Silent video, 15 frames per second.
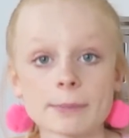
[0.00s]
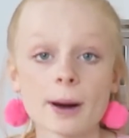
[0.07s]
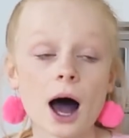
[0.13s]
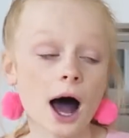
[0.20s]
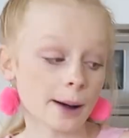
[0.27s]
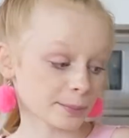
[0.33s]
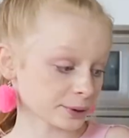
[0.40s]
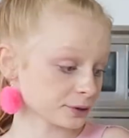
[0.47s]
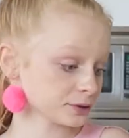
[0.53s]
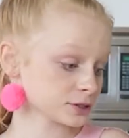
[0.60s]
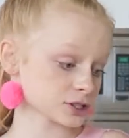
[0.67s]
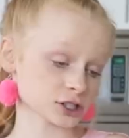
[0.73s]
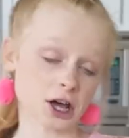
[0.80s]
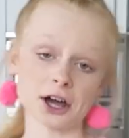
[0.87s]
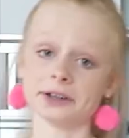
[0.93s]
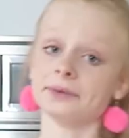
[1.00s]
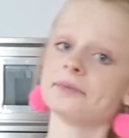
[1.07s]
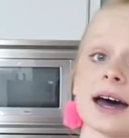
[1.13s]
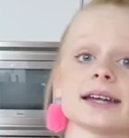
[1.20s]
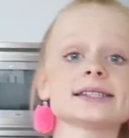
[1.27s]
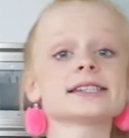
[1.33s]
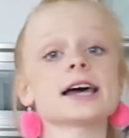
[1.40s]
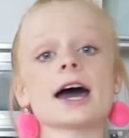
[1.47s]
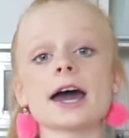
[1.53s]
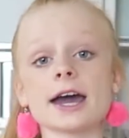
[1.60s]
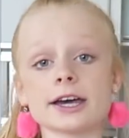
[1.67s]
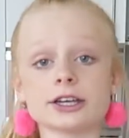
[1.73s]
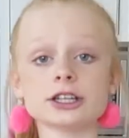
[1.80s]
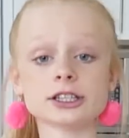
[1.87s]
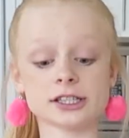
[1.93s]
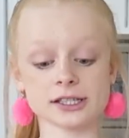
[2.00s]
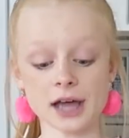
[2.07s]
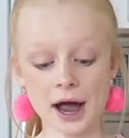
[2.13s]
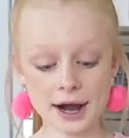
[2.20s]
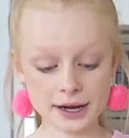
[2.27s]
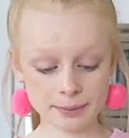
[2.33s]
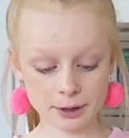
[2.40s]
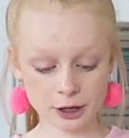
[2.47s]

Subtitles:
purple. So that's a good sign,